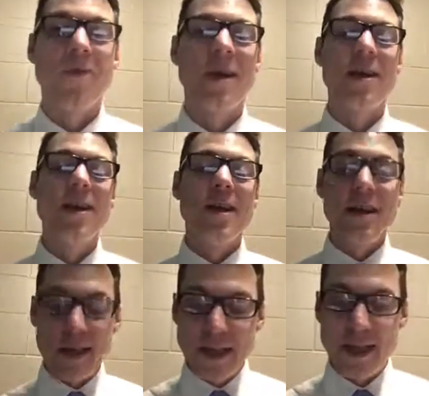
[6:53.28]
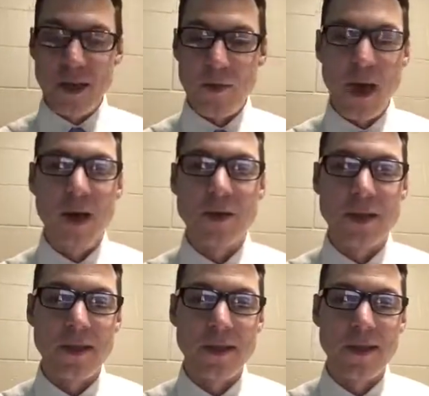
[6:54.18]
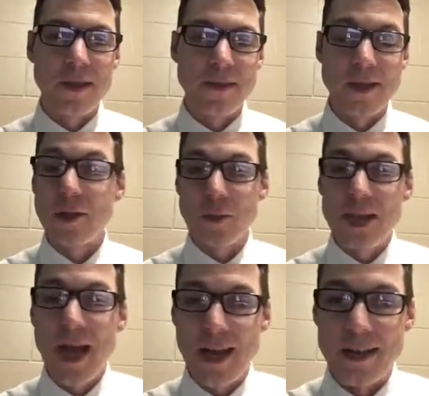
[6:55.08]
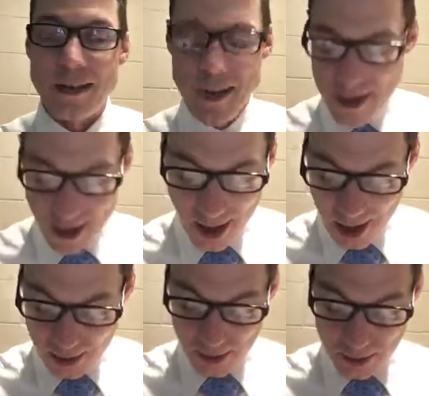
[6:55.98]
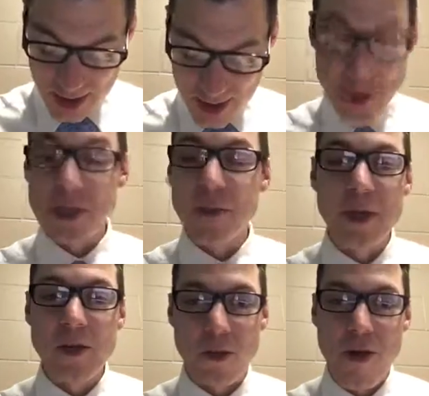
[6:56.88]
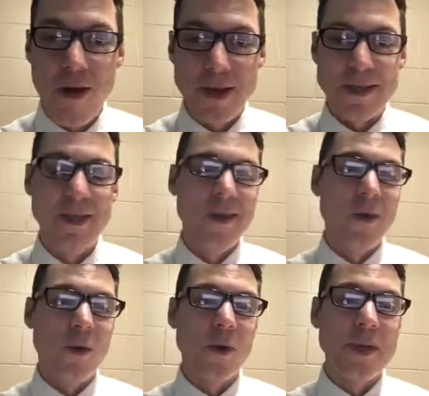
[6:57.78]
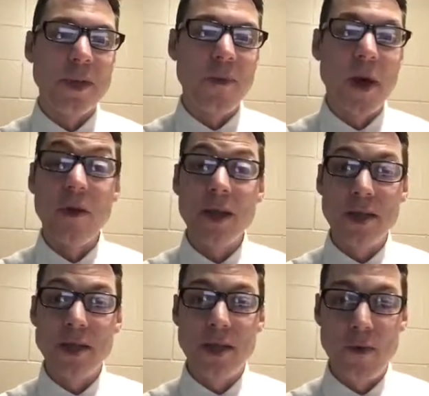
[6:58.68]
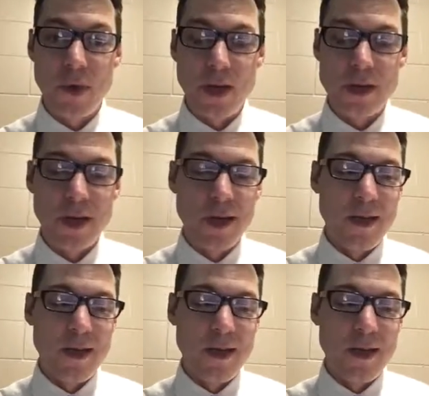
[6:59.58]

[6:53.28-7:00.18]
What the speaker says: Right? Is it about the lieutenant, Lieutenant Jimmy Cross, or is it about his unit?